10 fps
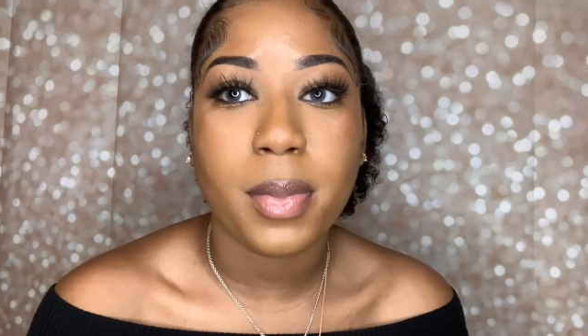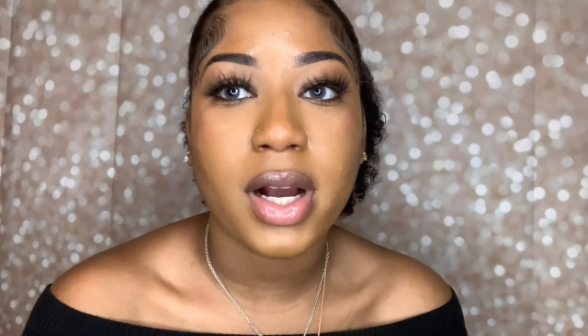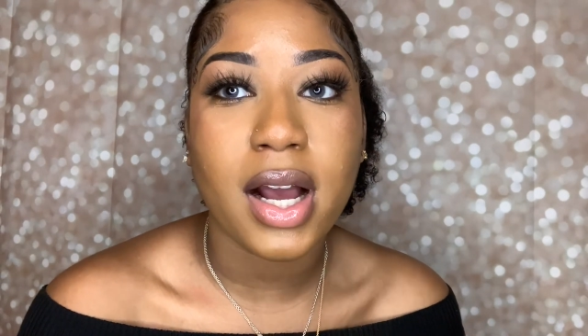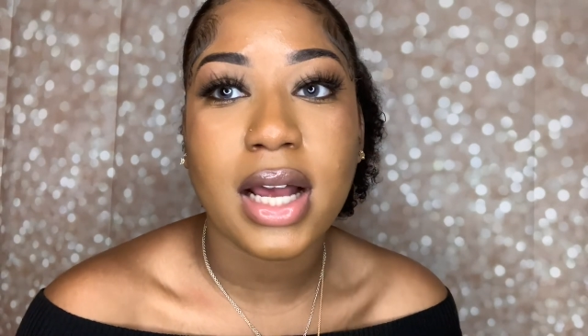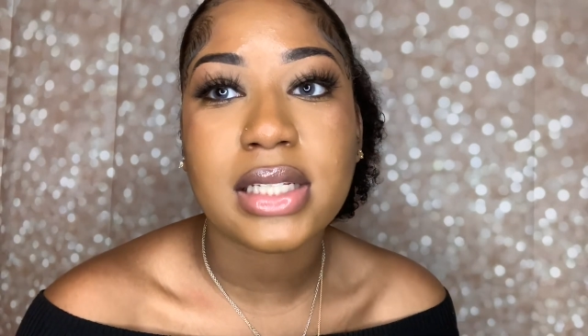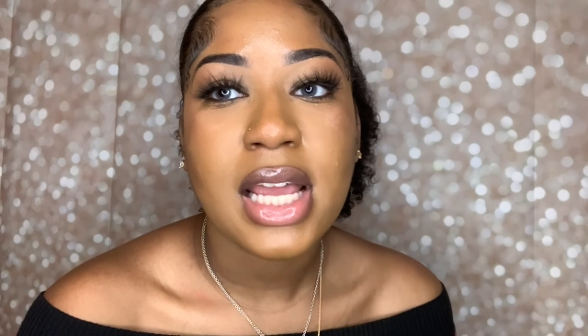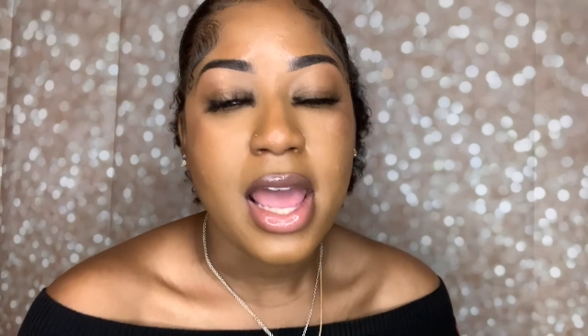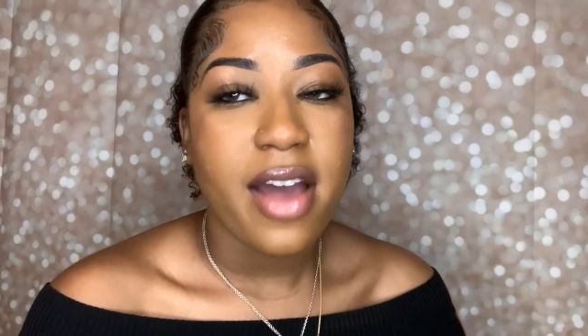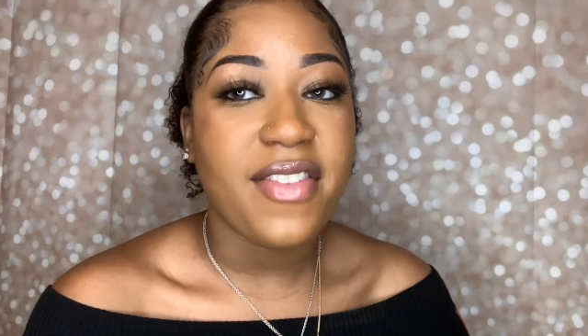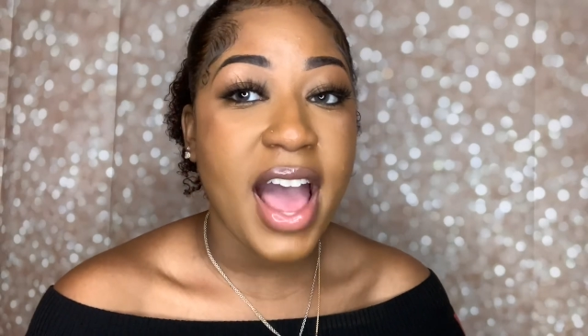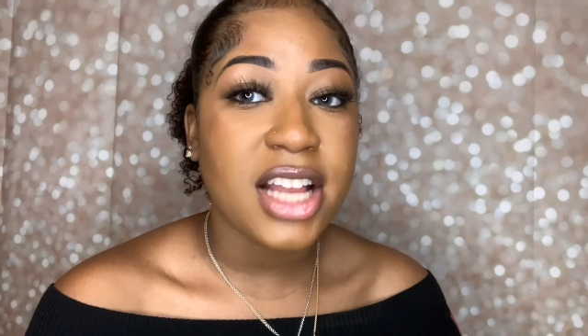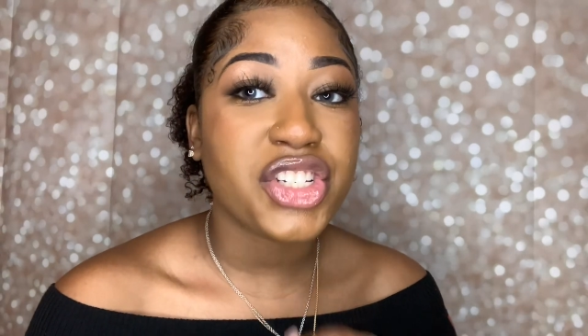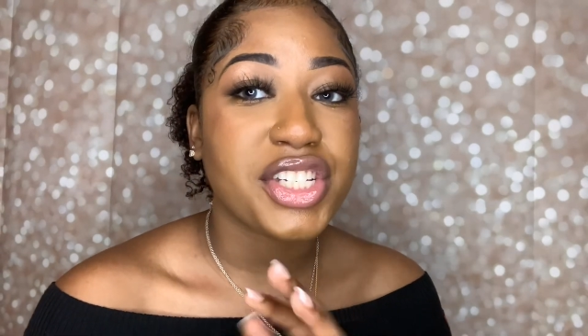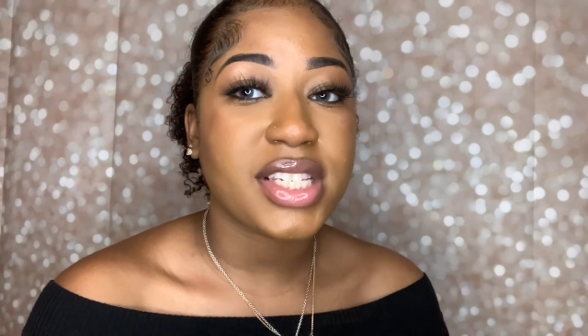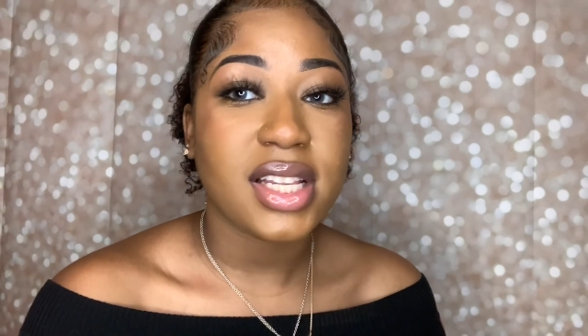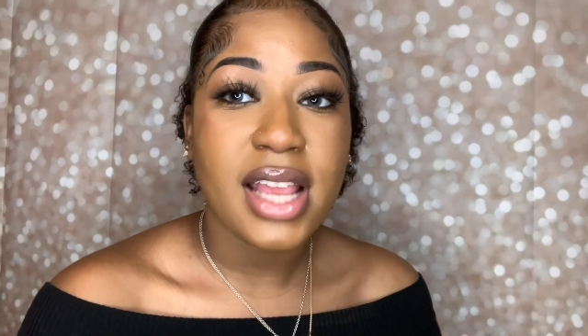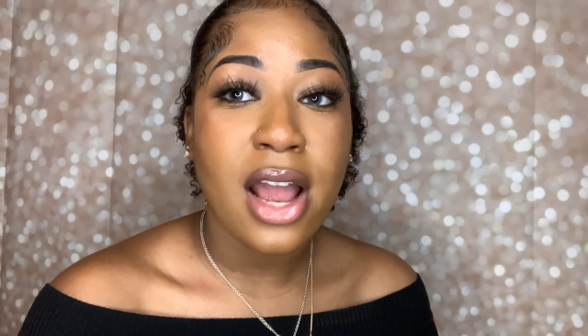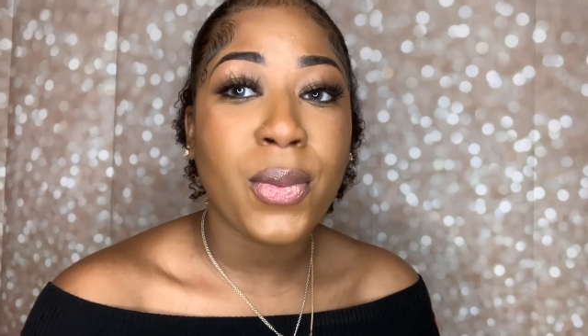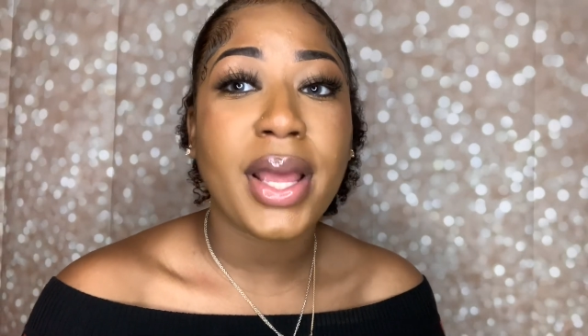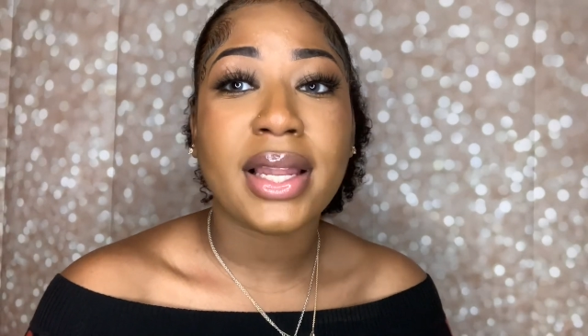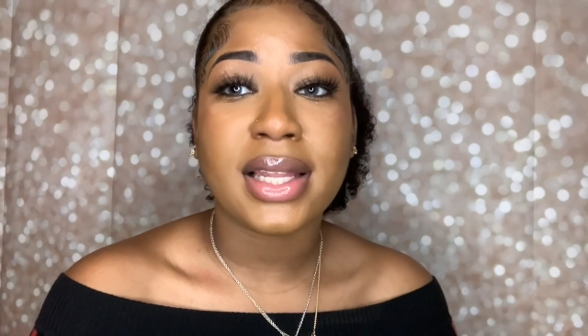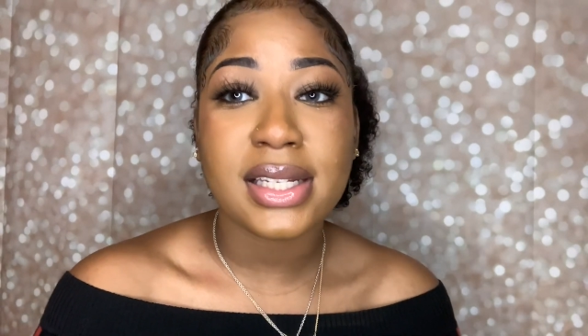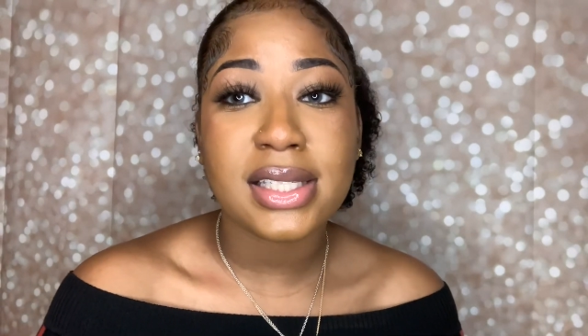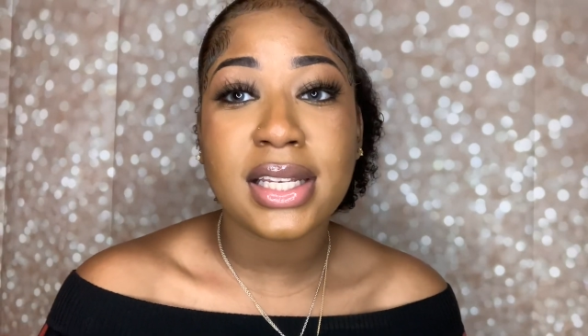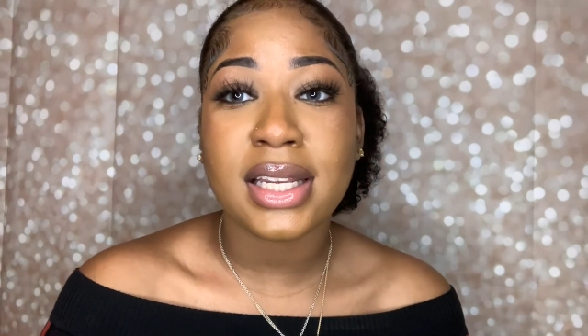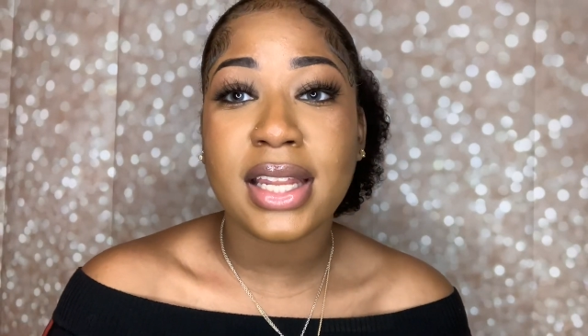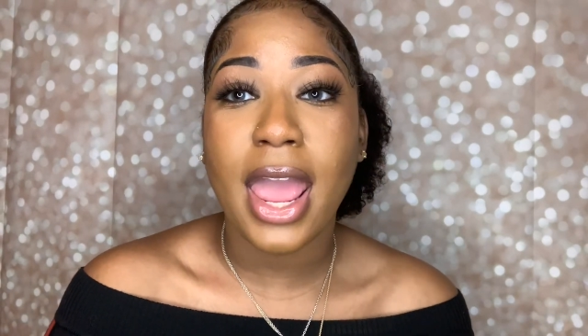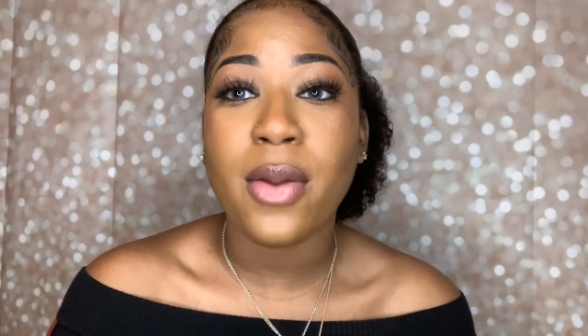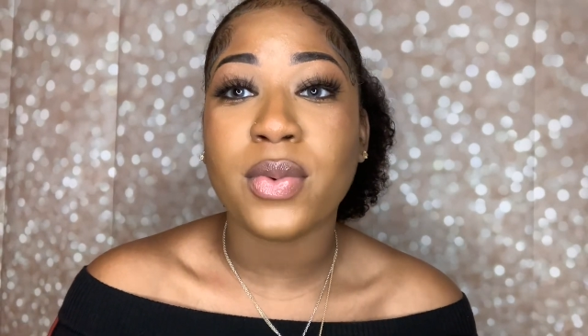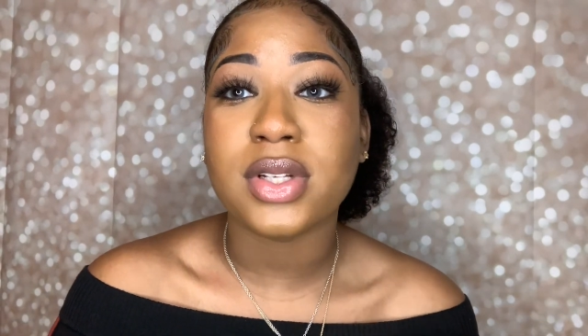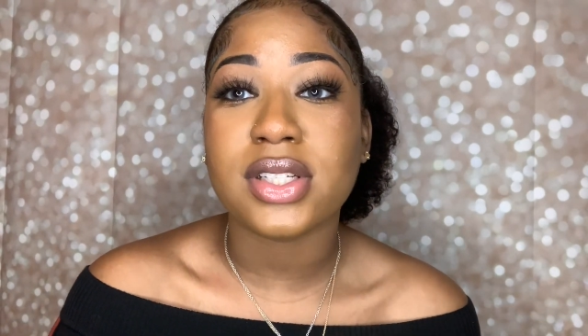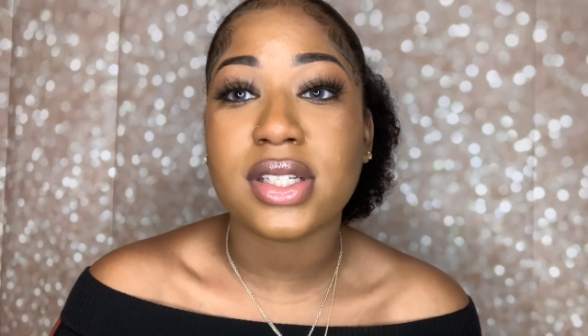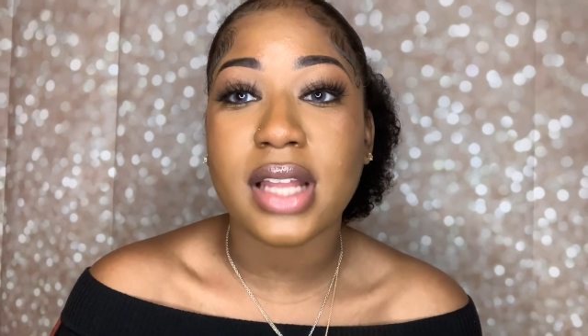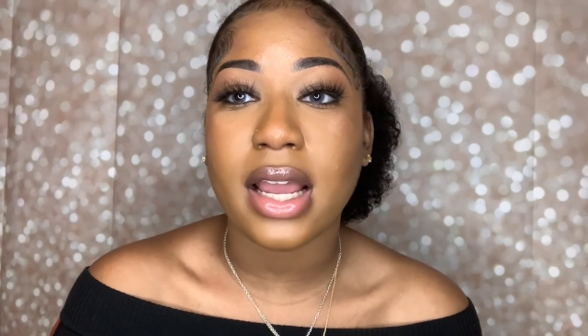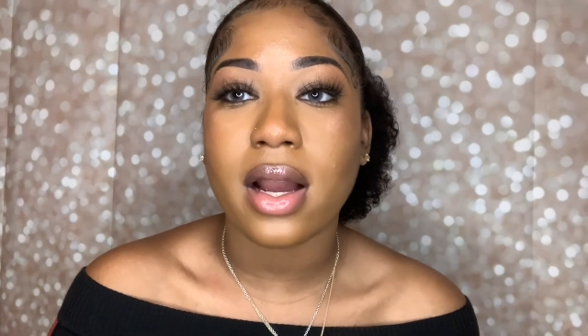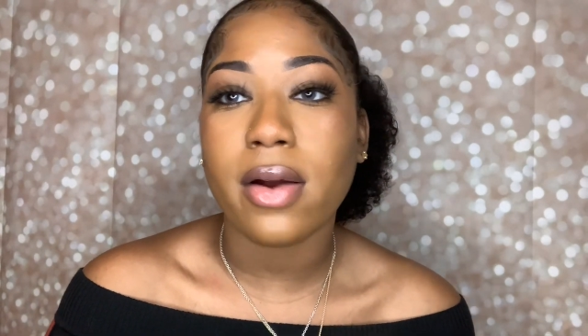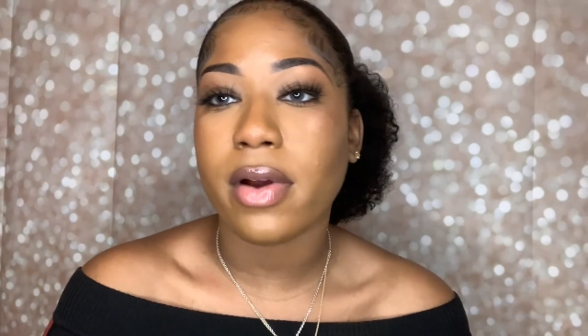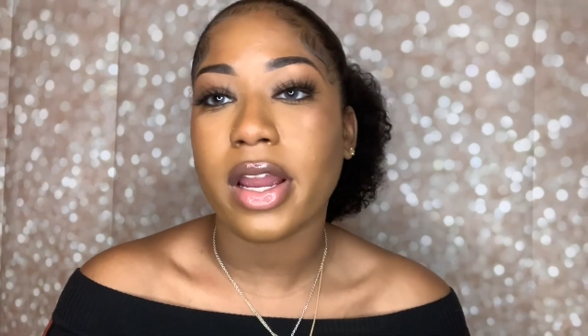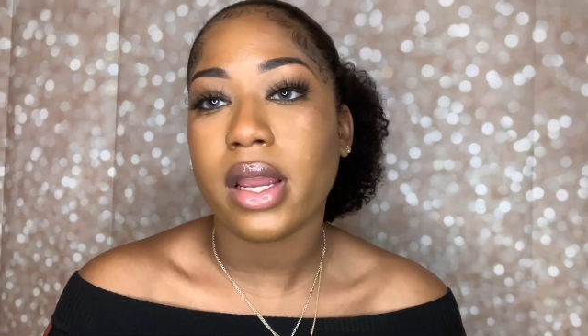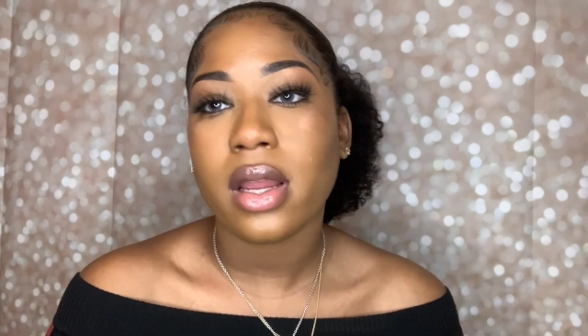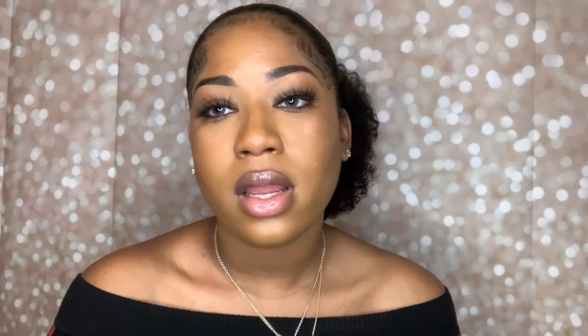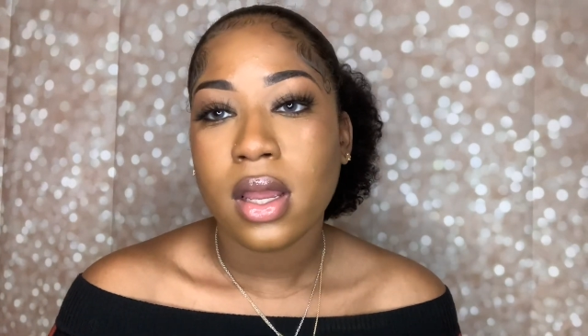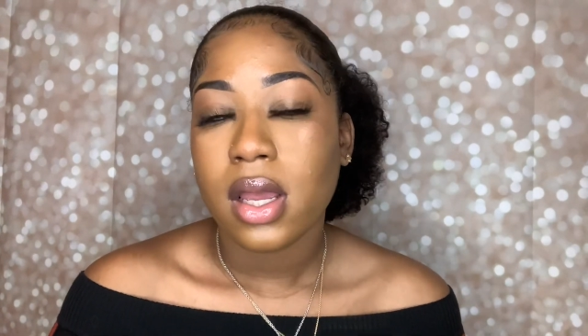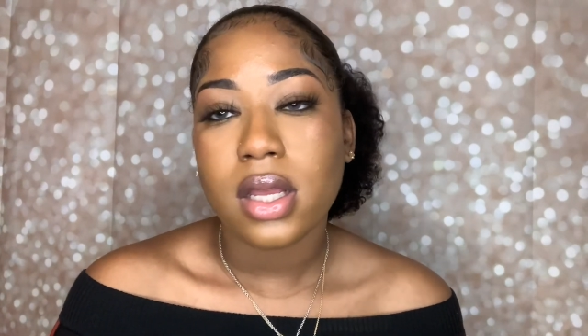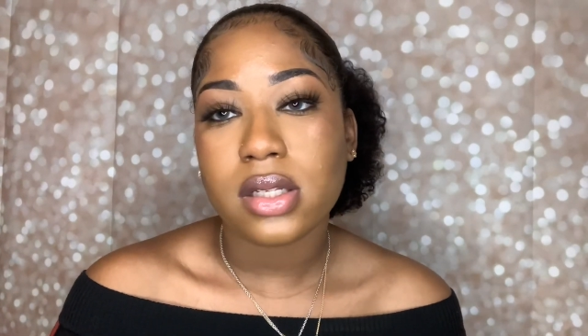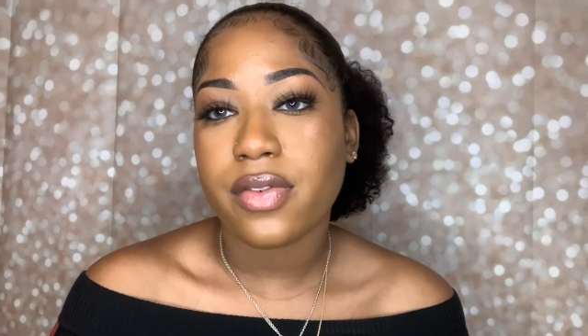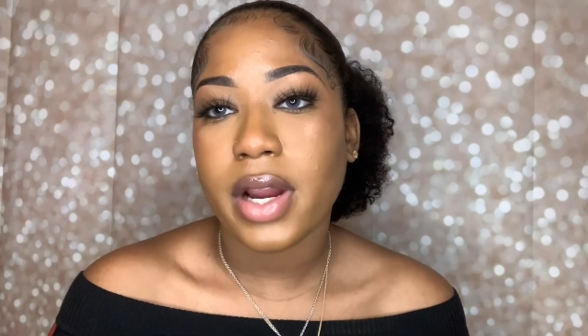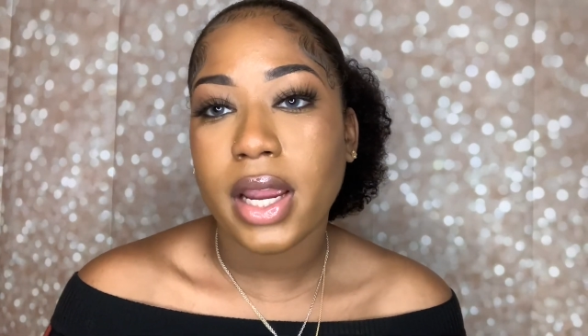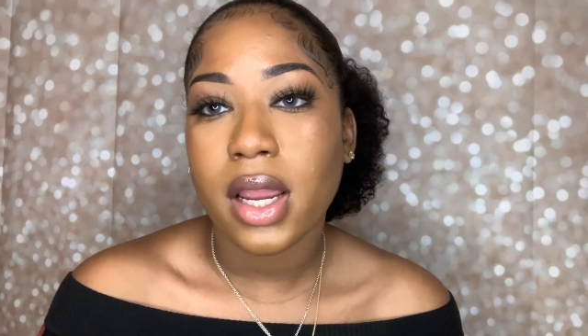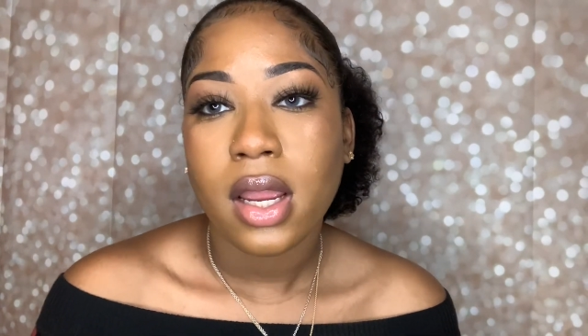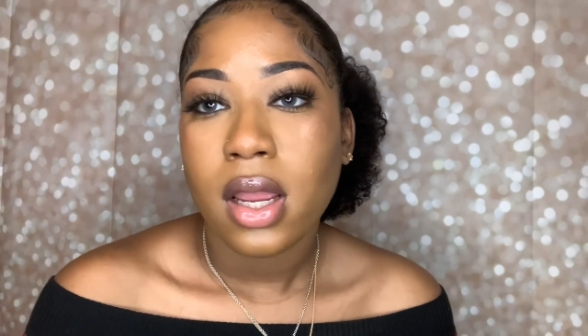Because if I had just sit down and listened and was just like, all right, it's all right.